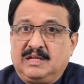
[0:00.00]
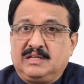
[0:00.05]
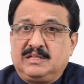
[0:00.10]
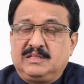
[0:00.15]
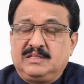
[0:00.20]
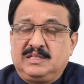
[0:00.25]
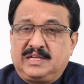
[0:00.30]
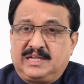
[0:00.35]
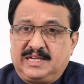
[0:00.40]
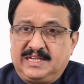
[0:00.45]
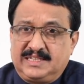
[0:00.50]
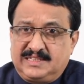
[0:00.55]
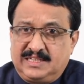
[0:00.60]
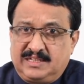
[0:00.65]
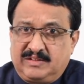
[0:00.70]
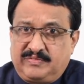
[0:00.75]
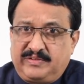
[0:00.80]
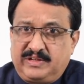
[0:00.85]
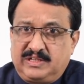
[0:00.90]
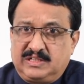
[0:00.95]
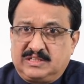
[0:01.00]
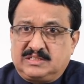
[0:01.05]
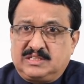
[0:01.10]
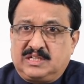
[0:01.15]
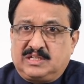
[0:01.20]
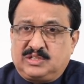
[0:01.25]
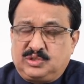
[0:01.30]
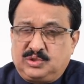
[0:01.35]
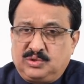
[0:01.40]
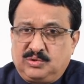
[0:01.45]
The recent figures are
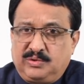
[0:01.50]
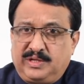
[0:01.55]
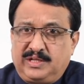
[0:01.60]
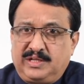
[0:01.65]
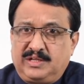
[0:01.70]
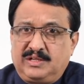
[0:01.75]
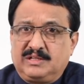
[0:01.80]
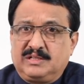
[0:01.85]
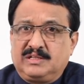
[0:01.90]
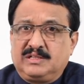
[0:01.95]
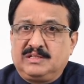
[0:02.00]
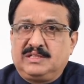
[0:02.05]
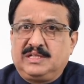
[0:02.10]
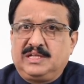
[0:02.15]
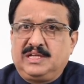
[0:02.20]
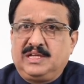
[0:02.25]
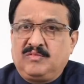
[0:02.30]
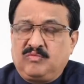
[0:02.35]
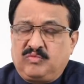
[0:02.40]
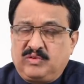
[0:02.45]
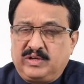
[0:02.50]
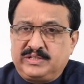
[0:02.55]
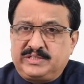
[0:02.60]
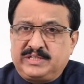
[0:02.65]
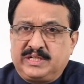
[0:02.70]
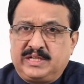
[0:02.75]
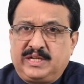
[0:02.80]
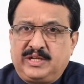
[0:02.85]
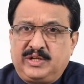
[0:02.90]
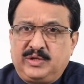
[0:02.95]
showing the
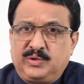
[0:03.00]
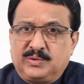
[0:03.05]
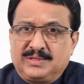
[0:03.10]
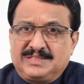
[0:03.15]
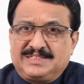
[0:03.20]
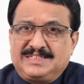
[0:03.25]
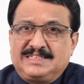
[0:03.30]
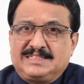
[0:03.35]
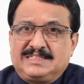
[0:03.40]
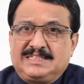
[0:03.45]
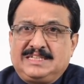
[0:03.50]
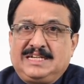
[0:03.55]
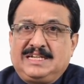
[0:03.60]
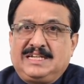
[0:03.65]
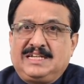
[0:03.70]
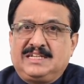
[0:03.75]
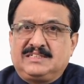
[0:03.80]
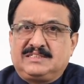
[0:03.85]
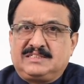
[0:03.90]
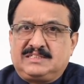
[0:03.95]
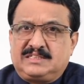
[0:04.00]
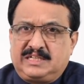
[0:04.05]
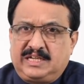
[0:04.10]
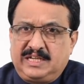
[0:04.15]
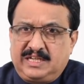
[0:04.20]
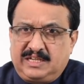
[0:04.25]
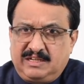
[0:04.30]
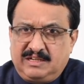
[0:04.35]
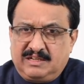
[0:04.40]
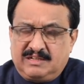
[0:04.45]
inflation in US is getting
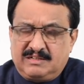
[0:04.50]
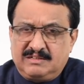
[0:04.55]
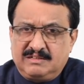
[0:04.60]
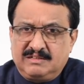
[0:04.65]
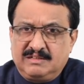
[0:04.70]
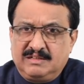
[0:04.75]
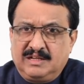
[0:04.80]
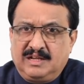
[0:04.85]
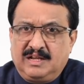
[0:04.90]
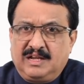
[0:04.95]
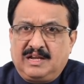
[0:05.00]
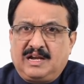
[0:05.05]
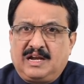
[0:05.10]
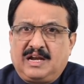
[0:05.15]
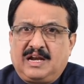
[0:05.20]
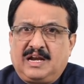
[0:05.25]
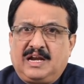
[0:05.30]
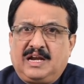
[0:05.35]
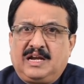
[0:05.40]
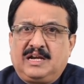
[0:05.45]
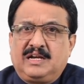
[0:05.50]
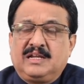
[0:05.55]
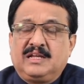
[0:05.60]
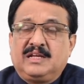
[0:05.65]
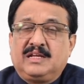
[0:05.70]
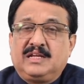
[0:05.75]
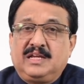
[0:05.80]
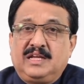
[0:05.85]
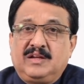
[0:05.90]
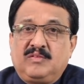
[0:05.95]
stickier, and
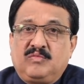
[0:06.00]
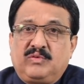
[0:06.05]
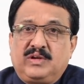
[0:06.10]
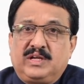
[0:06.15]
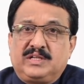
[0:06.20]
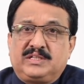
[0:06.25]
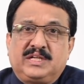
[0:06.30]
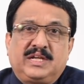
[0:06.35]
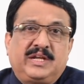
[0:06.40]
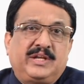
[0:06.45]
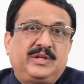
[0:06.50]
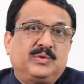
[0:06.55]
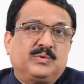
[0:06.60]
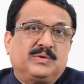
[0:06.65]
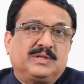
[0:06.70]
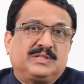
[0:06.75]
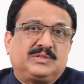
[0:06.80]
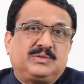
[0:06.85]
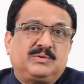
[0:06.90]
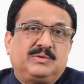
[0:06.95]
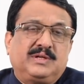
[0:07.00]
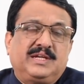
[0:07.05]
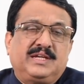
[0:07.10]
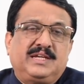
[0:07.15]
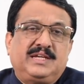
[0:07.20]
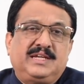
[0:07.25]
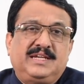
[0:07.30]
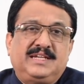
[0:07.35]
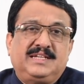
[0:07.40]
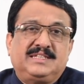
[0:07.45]
inflation in US today
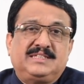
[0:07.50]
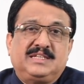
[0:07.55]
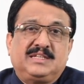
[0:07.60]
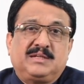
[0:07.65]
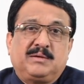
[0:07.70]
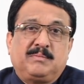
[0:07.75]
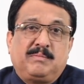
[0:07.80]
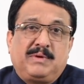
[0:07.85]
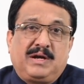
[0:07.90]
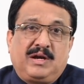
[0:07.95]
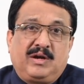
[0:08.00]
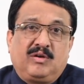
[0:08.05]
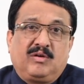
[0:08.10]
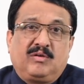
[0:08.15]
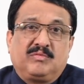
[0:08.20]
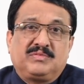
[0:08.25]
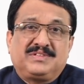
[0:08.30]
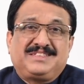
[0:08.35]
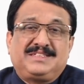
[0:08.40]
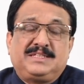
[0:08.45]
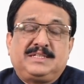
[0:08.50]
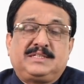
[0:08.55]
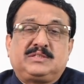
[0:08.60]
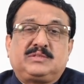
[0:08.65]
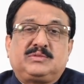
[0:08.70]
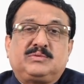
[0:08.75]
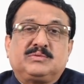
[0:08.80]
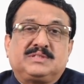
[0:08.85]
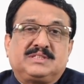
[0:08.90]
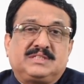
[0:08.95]
is in a band of 6
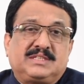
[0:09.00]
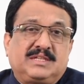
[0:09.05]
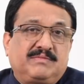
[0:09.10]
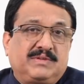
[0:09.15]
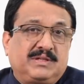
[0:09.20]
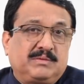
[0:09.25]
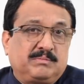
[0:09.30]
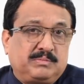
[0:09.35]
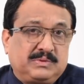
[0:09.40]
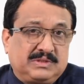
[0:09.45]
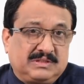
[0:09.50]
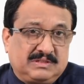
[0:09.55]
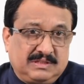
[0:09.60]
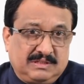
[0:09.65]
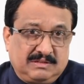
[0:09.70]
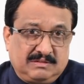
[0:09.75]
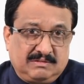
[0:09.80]
to 7%.